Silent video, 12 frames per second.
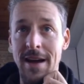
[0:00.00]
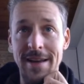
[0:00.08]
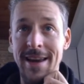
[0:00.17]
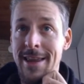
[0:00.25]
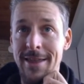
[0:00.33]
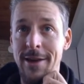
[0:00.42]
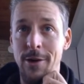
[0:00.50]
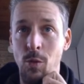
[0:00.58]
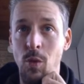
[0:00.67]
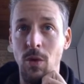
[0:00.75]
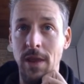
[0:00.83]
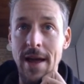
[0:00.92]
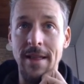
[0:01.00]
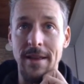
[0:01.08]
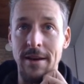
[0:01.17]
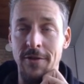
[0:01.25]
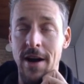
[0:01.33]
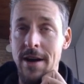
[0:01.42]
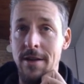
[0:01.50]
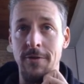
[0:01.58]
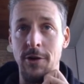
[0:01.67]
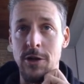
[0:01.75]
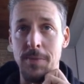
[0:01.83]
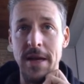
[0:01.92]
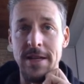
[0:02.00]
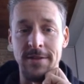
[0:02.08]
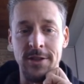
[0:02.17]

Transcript: anything you're likely to find on the first page of